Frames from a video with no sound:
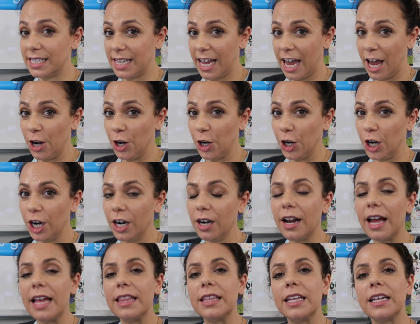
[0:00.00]

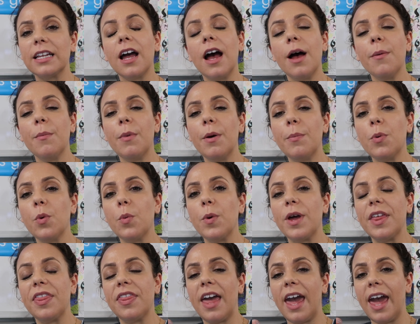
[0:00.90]
scanner and then come up
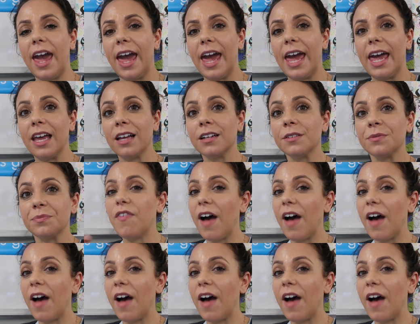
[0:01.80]
with a